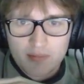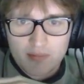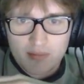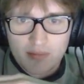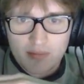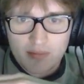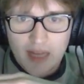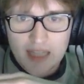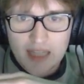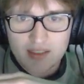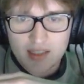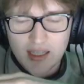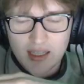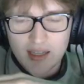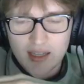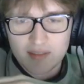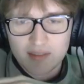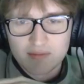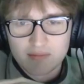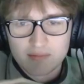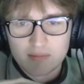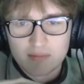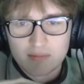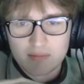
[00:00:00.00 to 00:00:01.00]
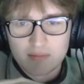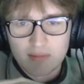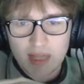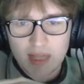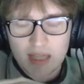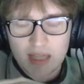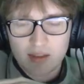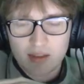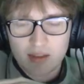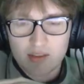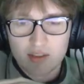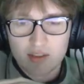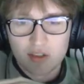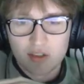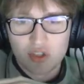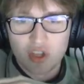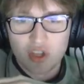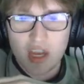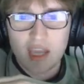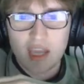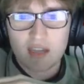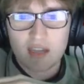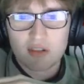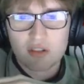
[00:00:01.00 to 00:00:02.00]
That's it. It doesn't
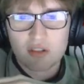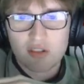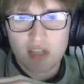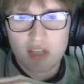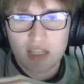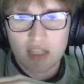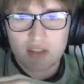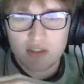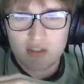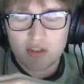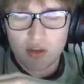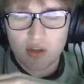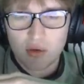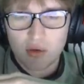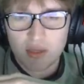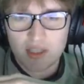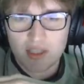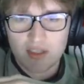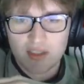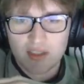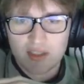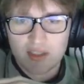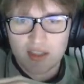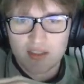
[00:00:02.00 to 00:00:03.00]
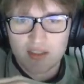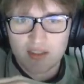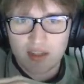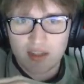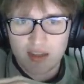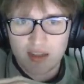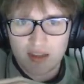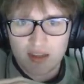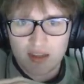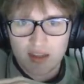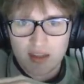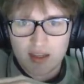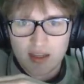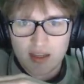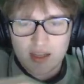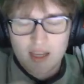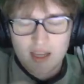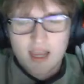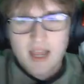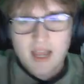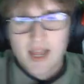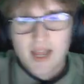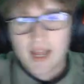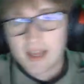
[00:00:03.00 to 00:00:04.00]
change. It's so consistent.
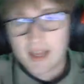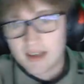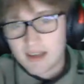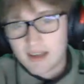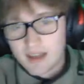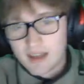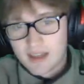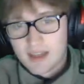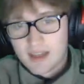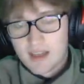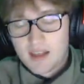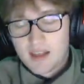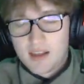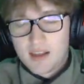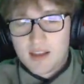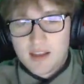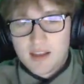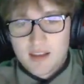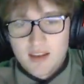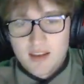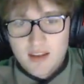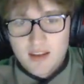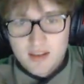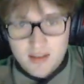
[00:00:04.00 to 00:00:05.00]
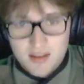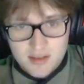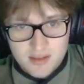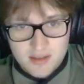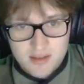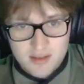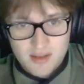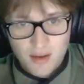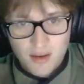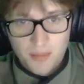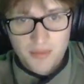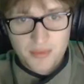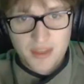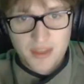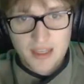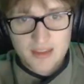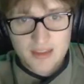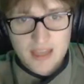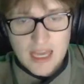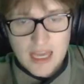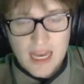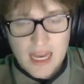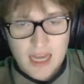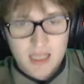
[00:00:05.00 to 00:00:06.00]
And something
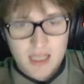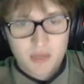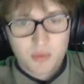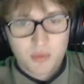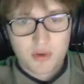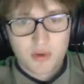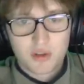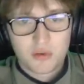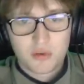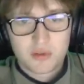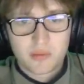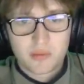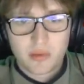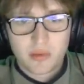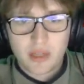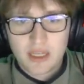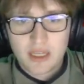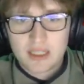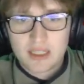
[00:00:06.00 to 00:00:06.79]
that anyone who's played